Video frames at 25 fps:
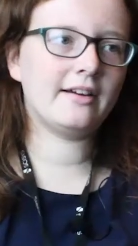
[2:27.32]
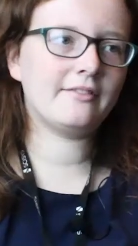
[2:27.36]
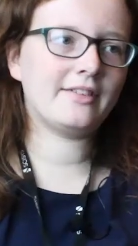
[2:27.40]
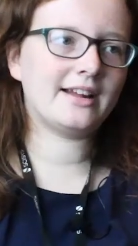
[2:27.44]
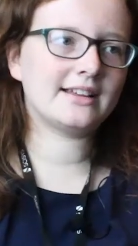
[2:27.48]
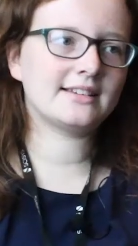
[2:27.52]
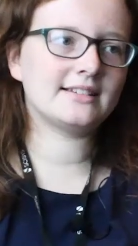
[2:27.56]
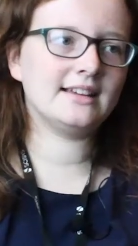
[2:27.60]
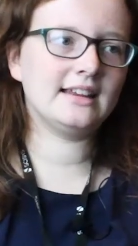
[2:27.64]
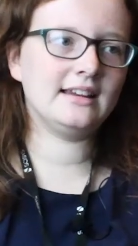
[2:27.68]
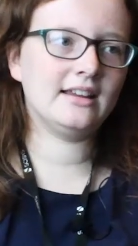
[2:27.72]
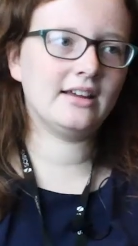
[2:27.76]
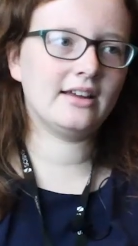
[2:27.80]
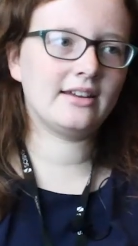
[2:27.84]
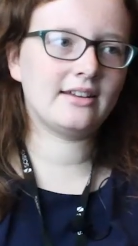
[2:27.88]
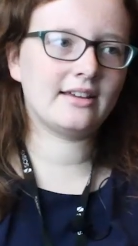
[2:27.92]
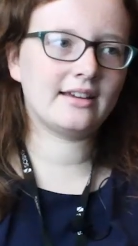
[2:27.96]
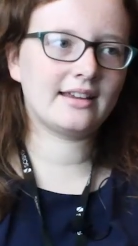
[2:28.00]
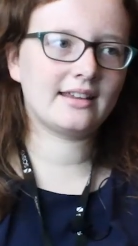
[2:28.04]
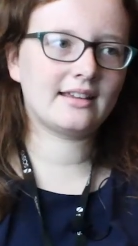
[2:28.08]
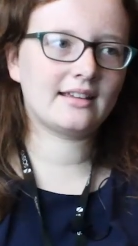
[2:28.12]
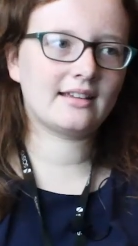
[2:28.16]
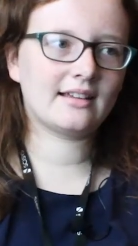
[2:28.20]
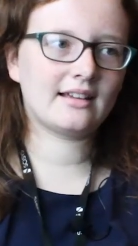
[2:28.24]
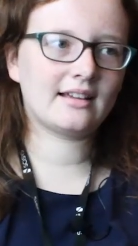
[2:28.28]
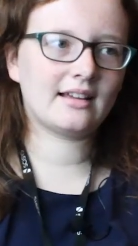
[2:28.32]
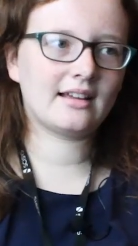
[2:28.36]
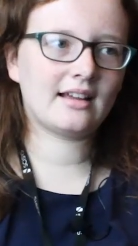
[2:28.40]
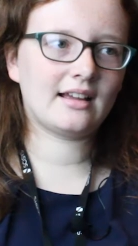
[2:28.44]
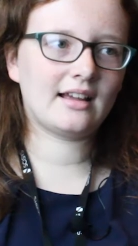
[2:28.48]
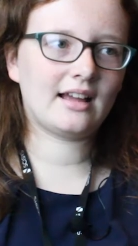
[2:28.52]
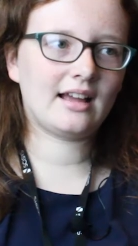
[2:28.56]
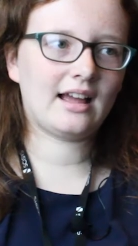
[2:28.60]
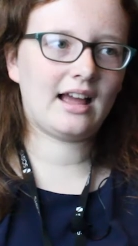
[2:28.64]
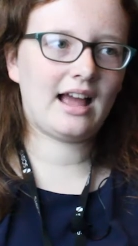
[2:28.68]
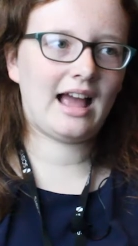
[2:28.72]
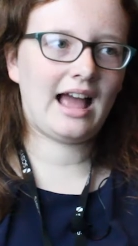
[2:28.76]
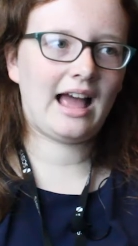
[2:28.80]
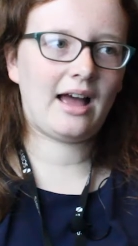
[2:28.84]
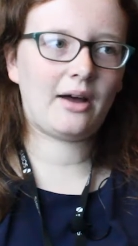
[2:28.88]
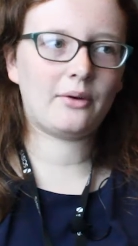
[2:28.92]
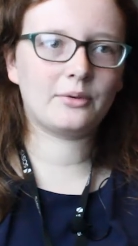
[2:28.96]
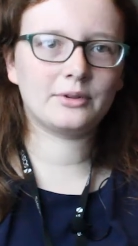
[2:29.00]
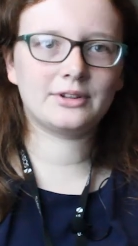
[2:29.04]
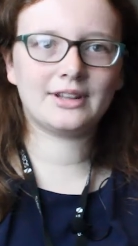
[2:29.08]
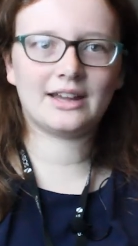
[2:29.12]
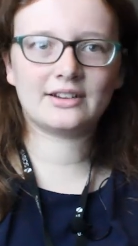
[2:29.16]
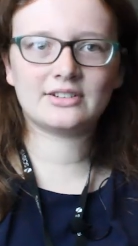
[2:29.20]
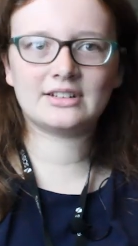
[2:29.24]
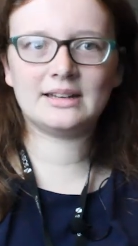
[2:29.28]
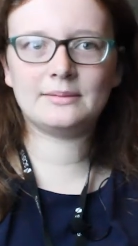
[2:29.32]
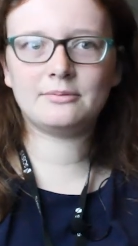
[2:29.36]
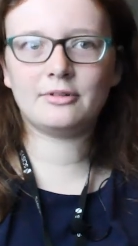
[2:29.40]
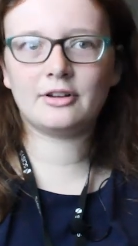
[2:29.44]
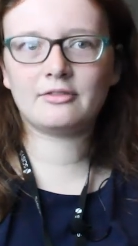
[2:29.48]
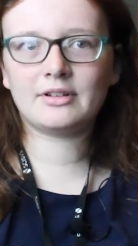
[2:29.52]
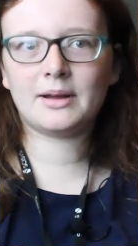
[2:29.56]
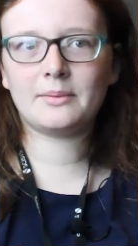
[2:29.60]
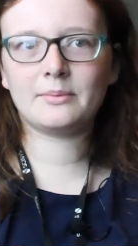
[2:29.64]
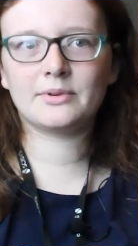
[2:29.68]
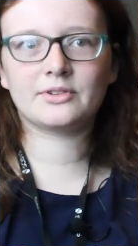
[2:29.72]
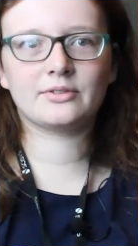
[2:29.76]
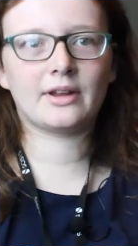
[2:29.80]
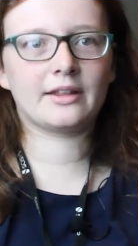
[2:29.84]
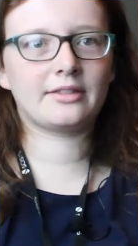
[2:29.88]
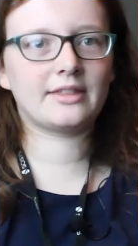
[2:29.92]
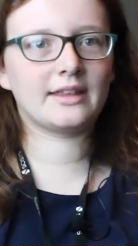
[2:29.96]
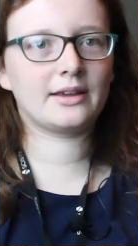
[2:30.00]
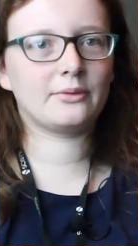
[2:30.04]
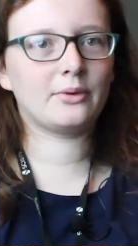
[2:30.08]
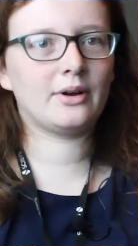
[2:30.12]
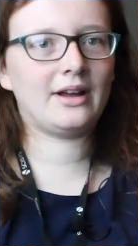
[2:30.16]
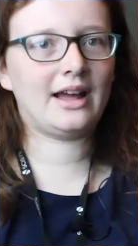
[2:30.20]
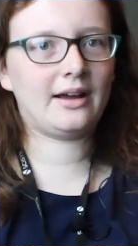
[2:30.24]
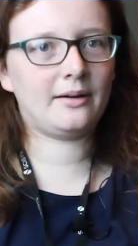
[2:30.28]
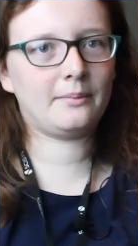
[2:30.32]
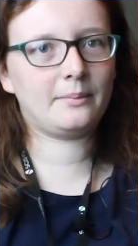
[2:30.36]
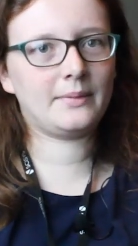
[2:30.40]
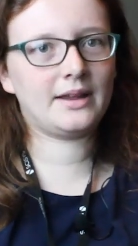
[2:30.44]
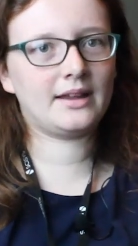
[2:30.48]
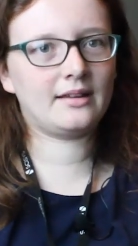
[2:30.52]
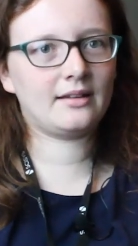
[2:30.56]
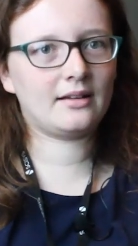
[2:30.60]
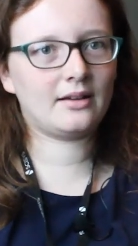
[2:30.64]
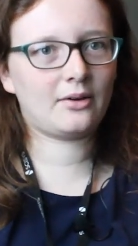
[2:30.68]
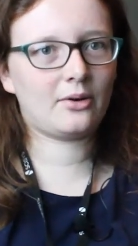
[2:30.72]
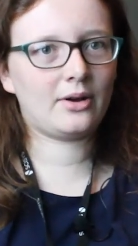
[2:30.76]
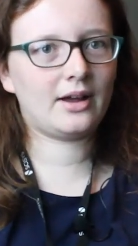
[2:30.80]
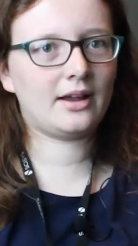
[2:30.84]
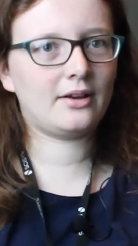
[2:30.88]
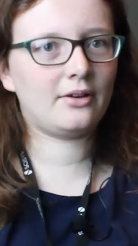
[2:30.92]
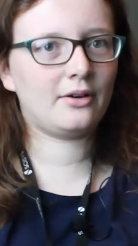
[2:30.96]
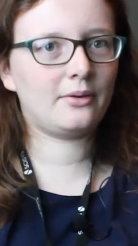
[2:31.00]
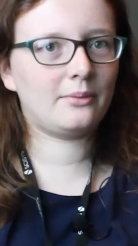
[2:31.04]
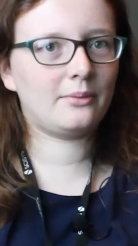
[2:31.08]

I've actually learned like how to actually program which I think will help me quite a lot